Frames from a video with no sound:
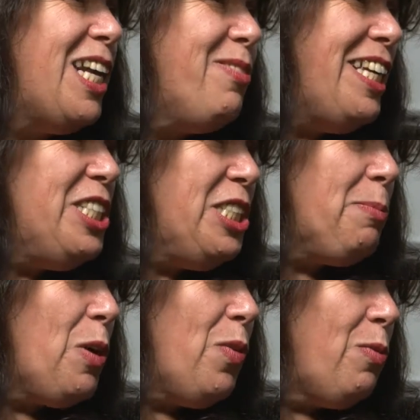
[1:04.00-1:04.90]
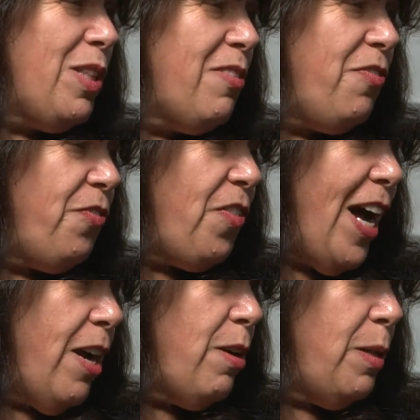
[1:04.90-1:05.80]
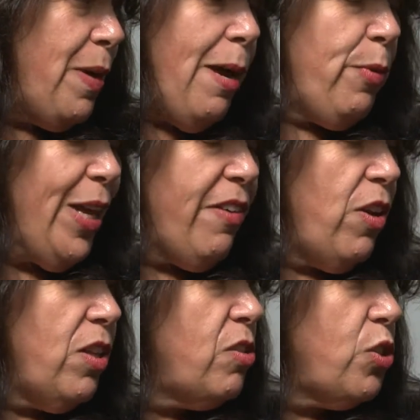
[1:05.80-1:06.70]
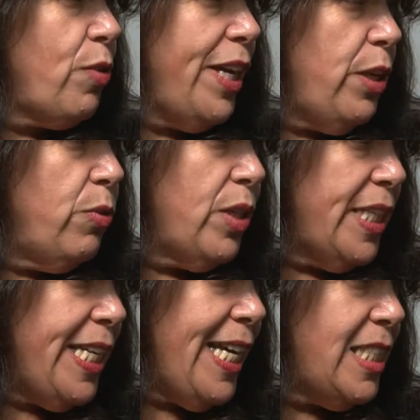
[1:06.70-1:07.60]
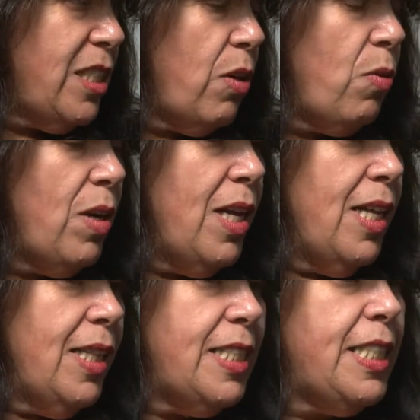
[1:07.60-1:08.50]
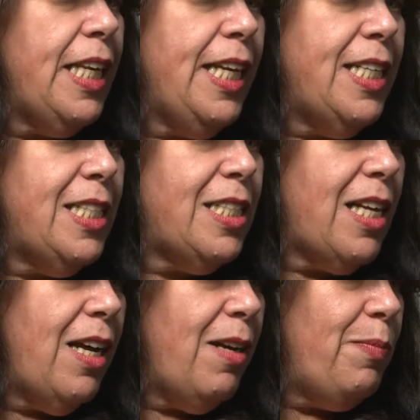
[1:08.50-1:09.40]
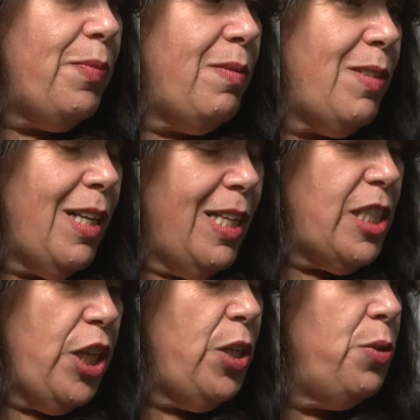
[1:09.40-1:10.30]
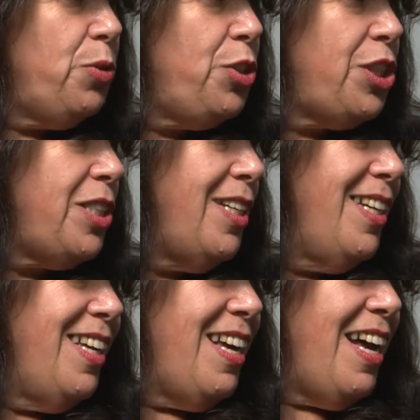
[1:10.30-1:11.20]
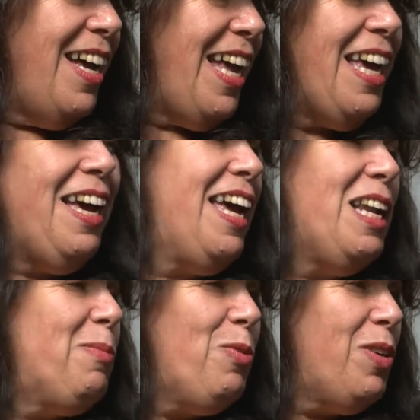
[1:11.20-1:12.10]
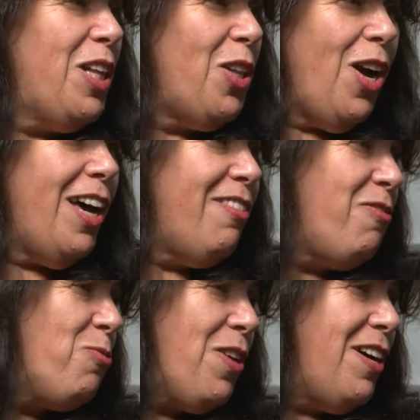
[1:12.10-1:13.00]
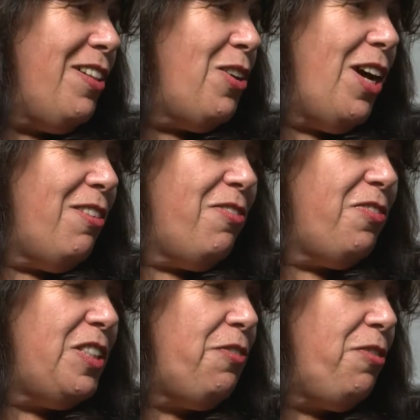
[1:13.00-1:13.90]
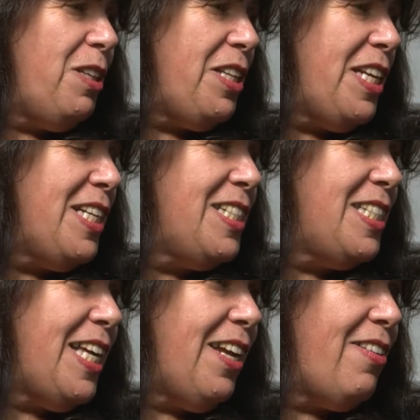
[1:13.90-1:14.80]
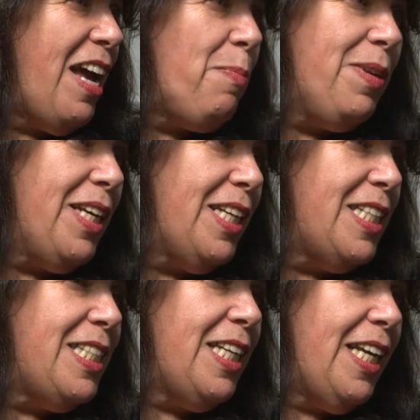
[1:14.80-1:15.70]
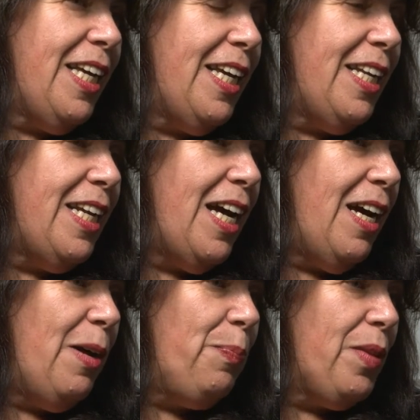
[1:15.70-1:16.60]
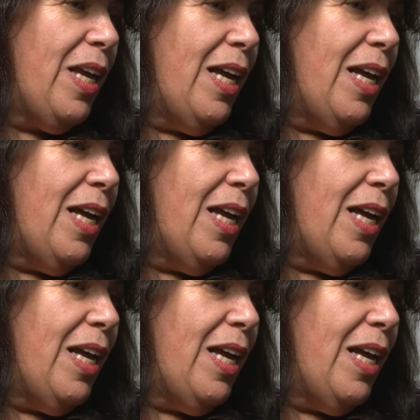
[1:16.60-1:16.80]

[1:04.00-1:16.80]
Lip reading: get a relationship going with the fire department. We have all those great new cadets. So the city is a huge animal with a lot of different things that are happening in the city. And